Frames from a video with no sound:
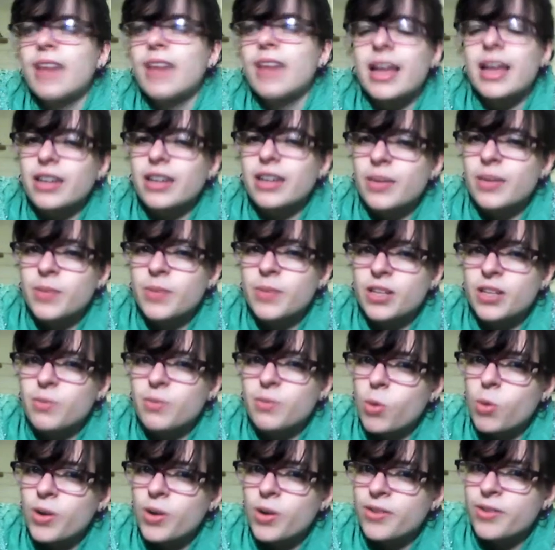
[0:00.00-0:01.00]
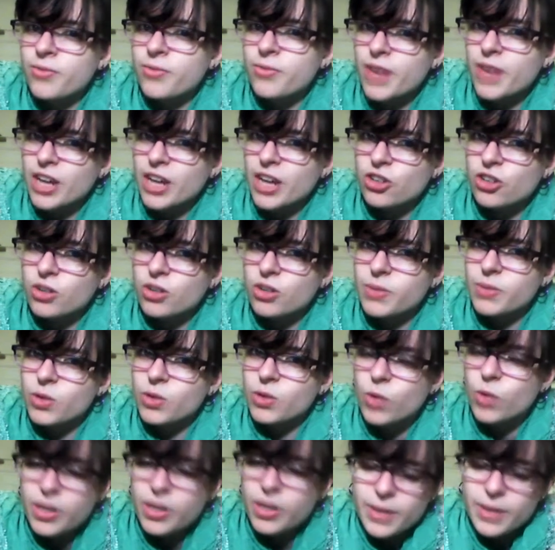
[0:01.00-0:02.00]
That can be an important factor, but
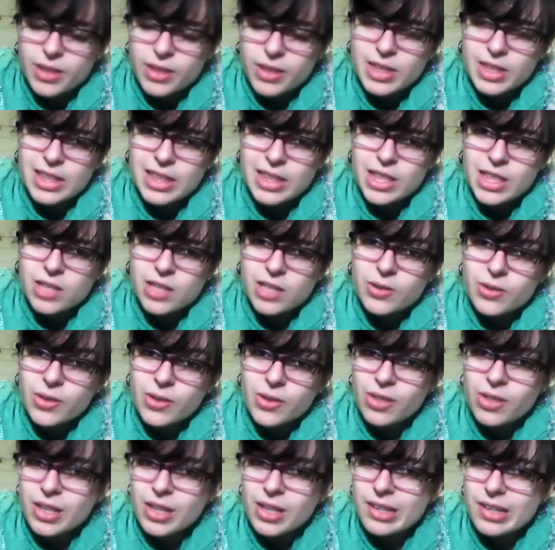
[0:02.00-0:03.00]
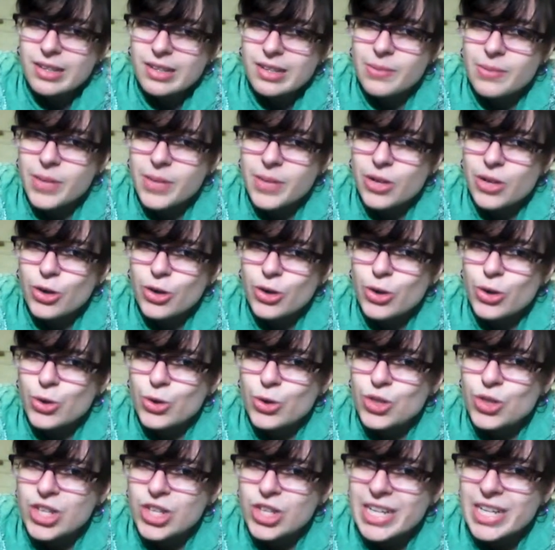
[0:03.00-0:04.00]
what about the little things that made her
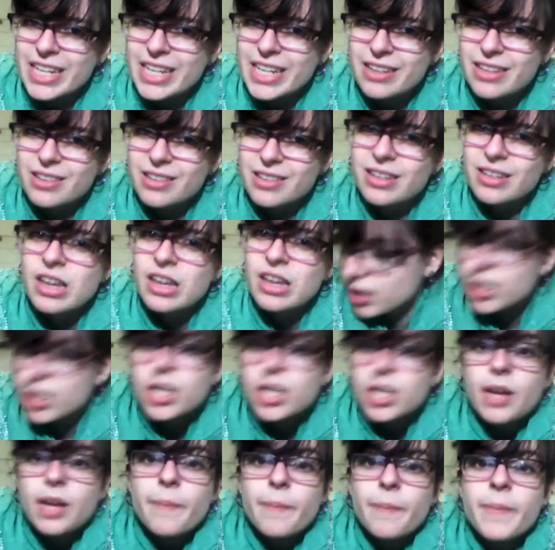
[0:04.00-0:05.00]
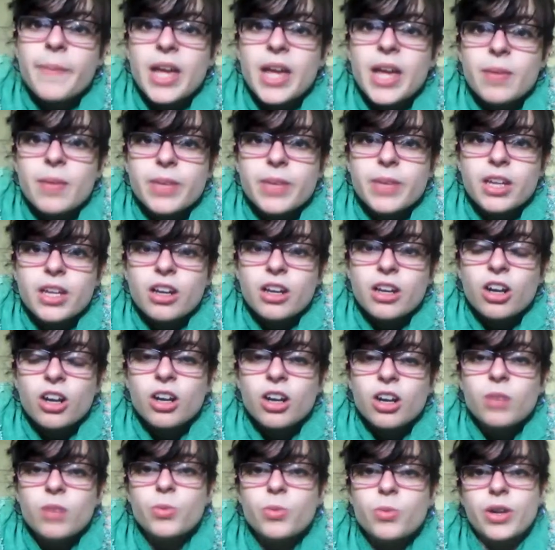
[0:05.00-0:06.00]
who she is? Maybe
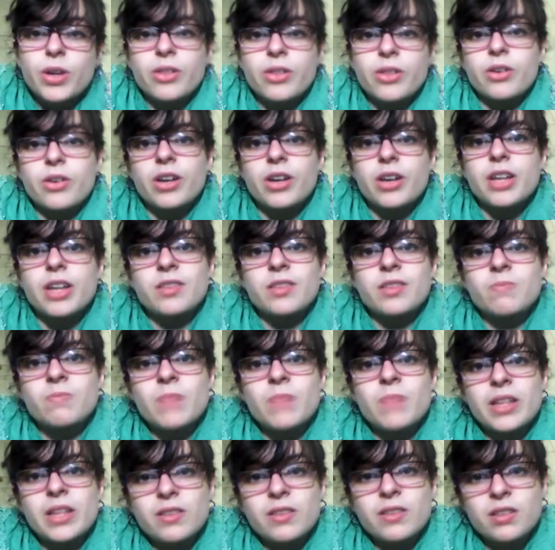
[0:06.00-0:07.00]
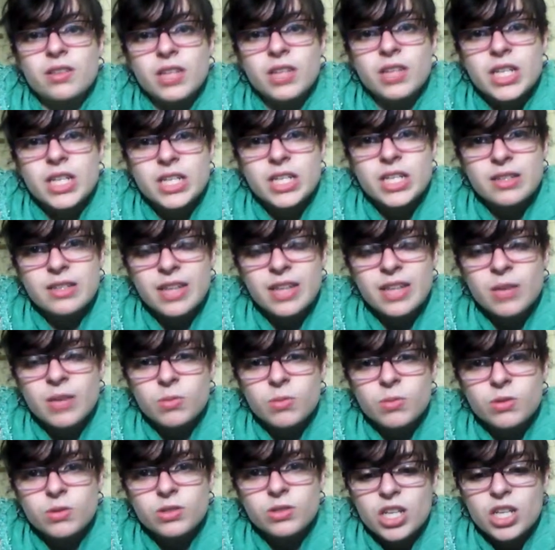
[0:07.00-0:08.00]
her brother is mentally
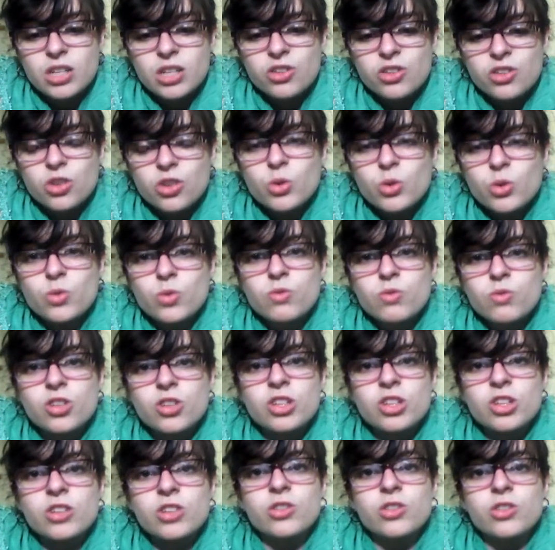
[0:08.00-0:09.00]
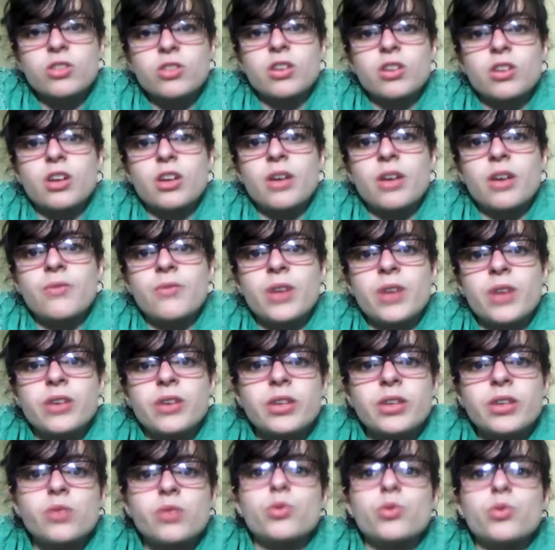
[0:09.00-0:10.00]
disabled, so she's a
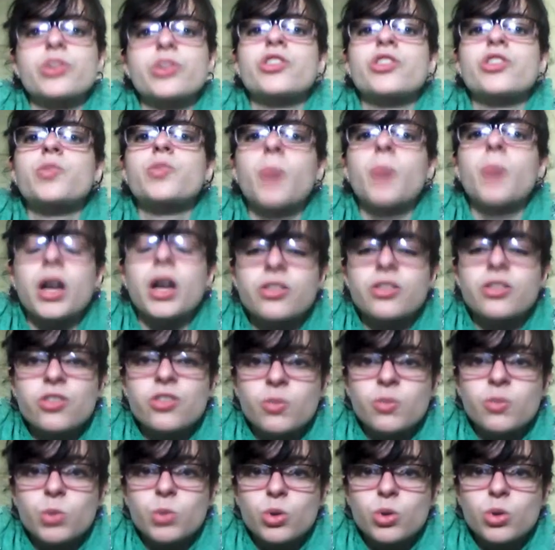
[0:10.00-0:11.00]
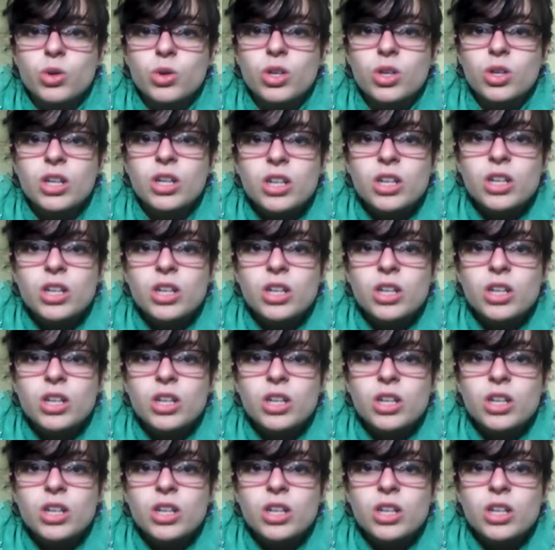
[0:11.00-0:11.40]
very responsible